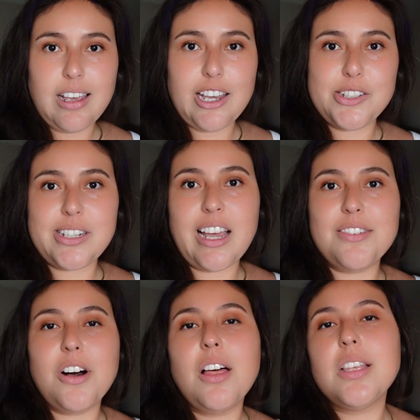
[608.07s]
I used to
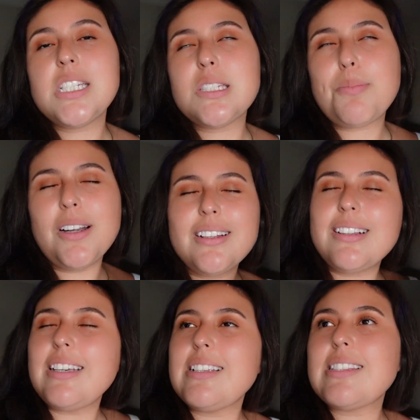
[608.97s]
have all the
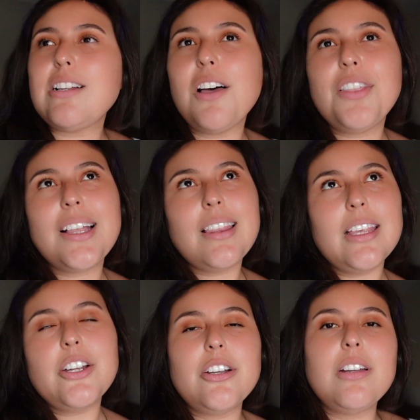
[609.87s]
sparklies and all the
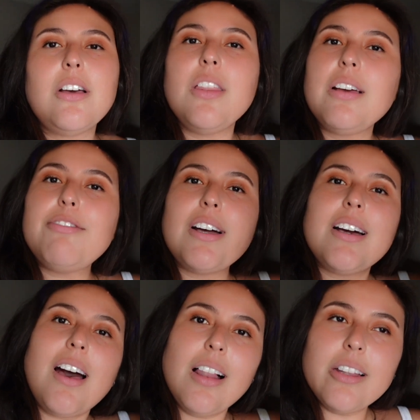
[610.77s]
glitter and all the fun
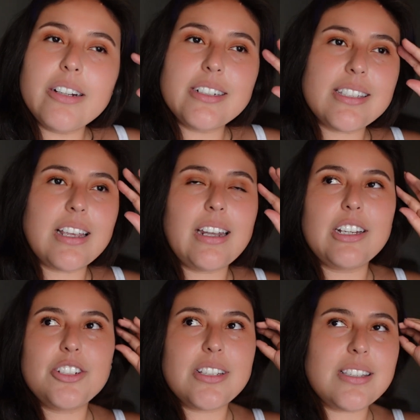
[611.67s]
colors, and
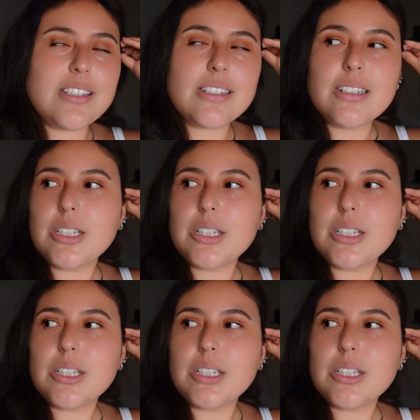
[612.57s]
I just